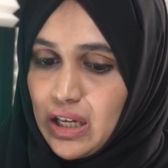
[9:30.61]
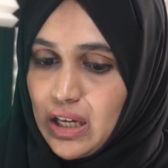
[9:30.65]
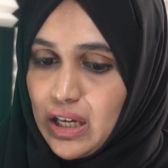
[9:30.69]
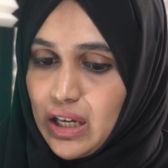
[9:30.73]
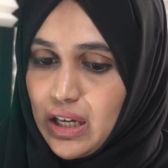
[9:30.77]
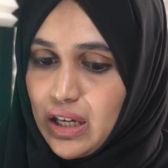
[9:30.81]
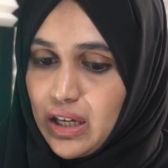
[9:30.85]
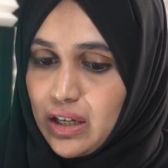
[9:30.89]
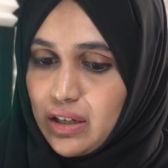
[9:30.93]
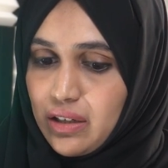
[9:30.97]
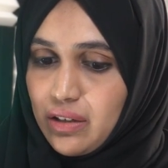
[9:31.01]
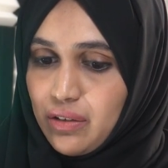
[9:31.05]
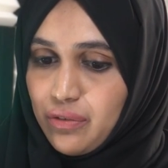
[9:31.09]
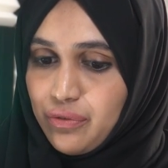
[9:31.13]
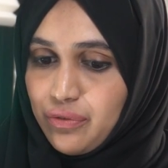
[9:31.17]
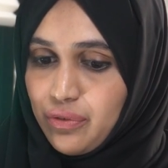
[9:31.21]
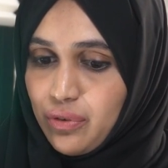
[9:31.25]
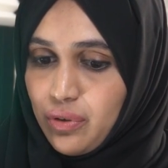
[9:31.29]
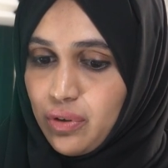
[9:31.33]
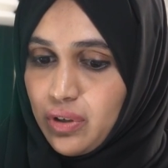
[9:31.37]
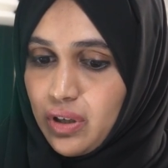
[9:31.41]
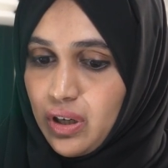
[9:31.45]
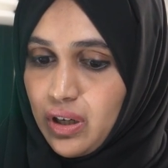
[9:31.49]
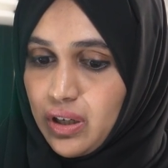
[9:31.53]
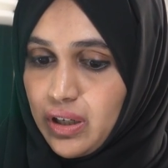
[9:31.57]
And
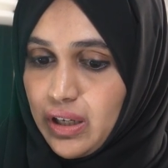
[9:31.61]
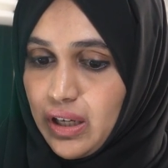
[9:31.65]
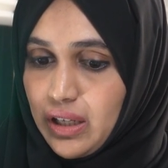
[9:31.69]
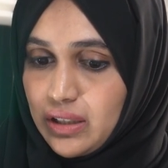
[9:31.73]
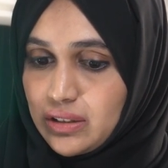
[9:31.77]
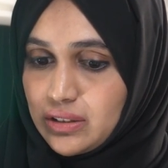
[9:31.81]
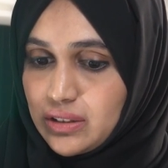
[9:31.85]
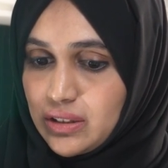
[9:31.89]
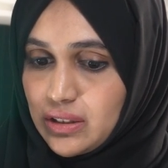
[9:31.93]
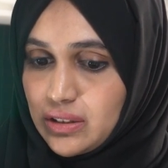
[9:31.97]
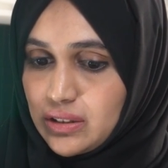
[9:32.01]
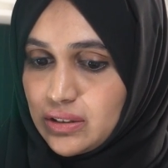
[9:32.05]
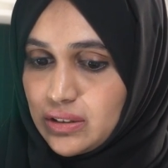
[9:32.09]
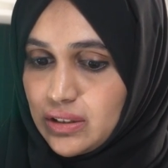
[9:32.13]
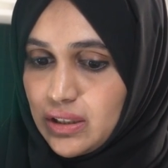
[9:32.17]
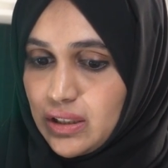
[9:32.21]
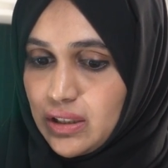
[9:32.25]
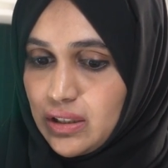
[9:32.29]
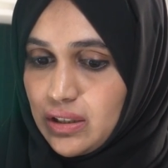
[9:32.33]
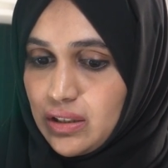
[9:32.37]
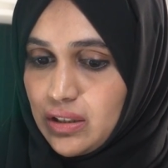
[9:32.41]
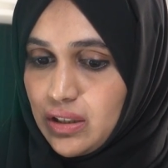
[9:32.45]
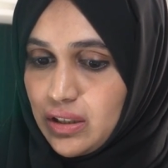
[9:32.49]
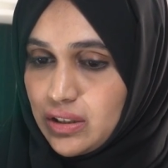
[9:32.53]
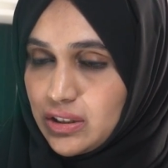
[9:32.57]
for our
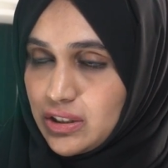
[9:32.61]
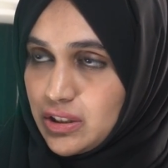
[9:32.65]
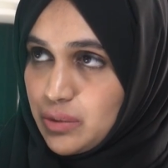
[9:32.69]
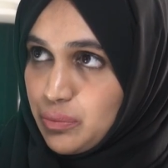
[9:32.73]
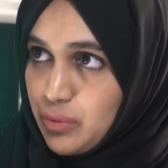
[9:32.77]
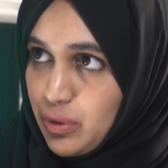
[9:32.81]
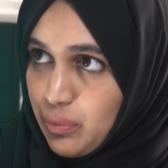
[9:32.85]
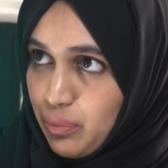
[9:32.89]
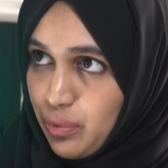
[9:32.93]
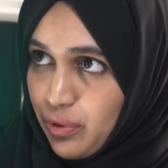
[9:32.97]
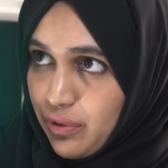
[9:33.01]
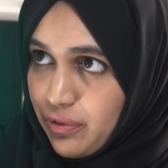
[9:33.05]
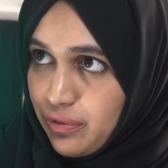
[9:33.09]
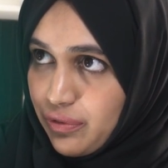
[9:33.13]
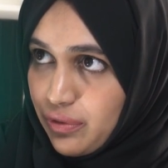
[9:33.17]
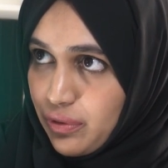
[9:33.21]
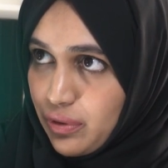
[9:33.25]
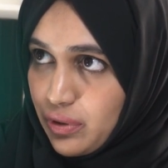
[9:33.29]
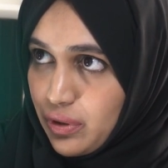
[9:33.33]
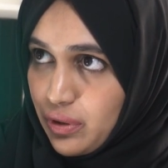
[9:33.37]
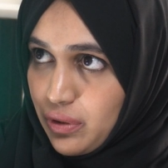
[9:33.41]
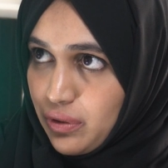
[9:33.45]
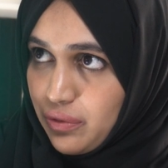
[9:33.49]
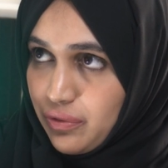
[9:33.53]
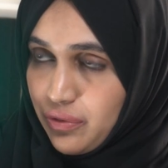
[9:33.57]
existing customer
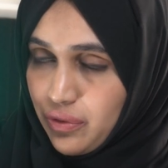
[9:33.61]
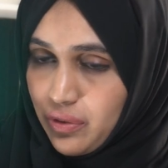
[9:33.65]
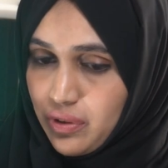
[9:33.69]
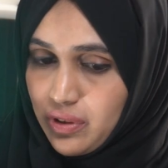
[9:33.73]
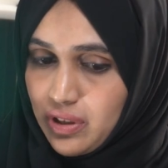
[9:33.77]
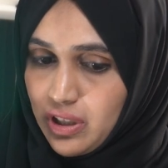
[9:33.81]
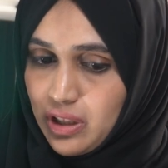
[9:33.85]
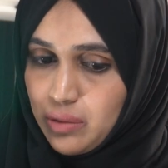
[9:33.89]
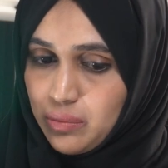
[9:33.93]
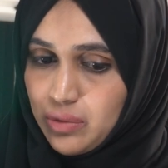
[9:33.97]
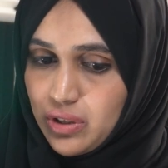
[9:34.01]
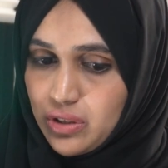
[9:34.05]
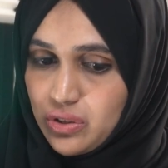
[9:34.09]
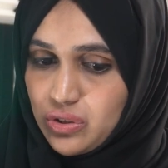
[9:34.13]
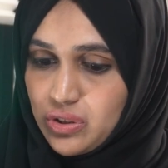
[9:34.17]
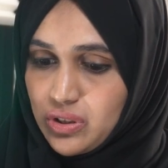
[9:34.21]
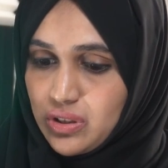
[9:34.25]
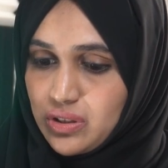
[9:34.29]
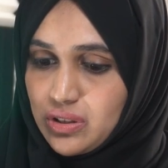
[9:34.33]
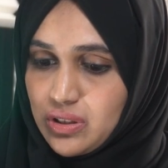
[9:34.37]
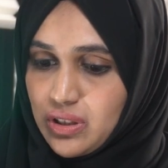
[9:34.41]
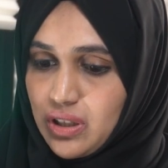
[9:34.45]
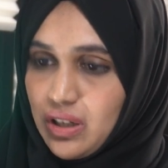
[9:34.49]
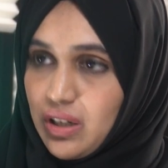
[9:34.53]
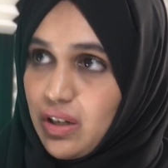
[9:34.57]
portfolio, for them it's
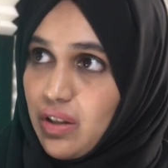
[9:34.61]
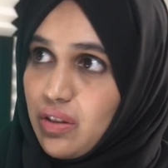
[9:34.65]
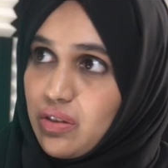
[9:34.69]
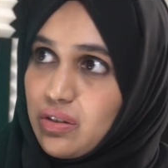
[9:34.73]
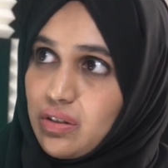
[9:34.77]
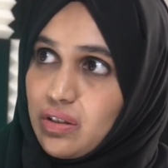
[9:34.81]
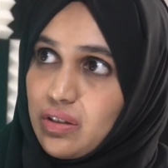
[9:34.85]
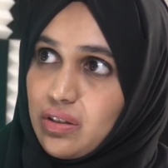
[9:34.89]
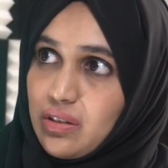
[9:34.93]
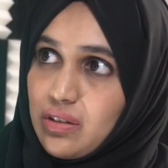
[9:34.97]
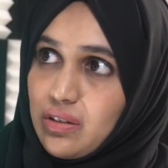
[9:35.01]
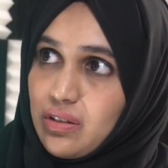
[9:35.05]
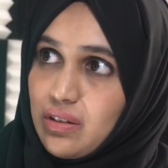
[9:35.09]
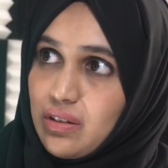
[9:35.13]
just another